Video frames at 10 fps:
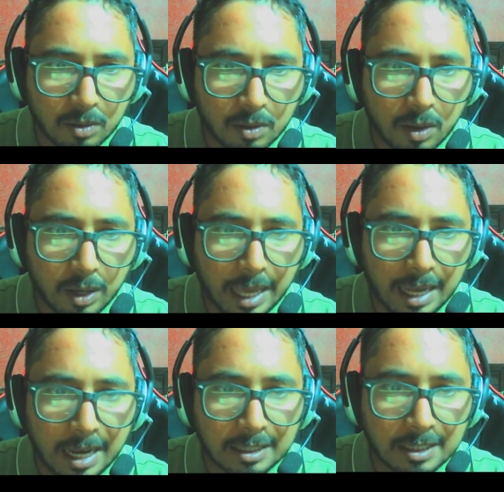Okay,
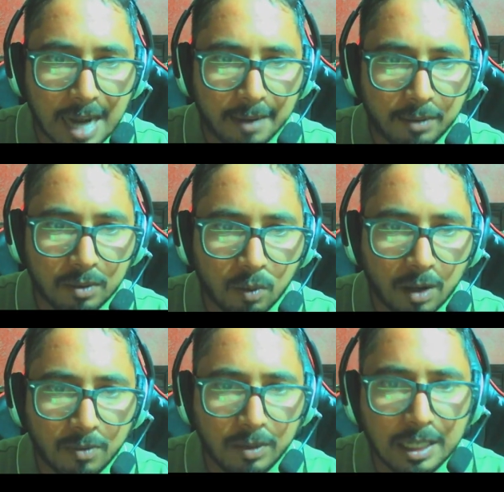let's start with
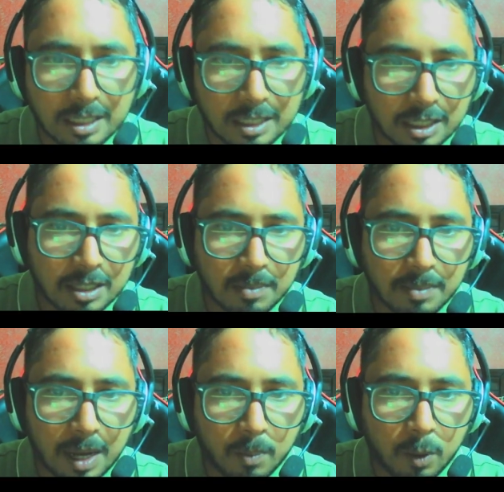what weaknesses did
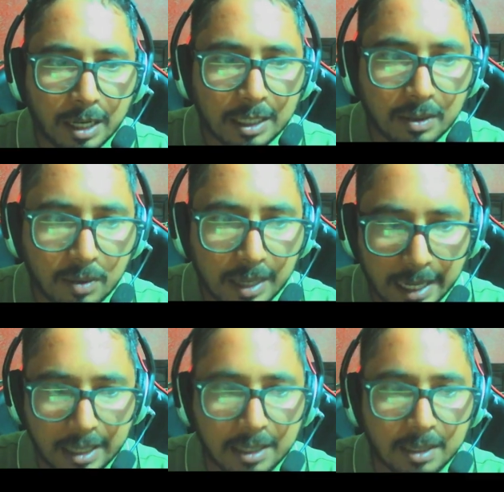my opponent create?